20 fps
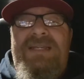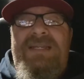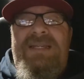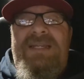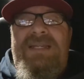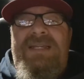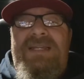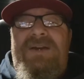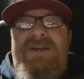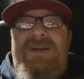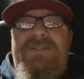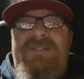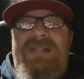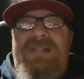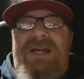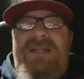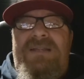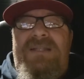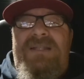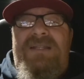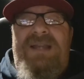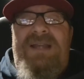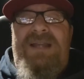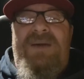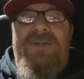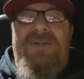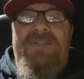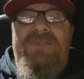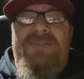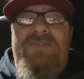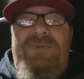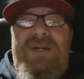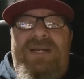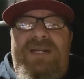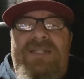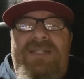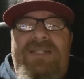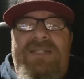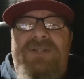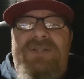He knows nothing. I was
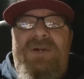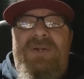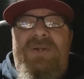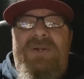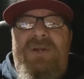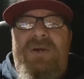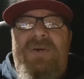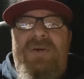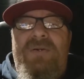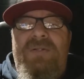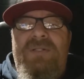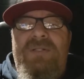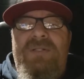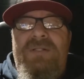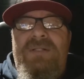running solo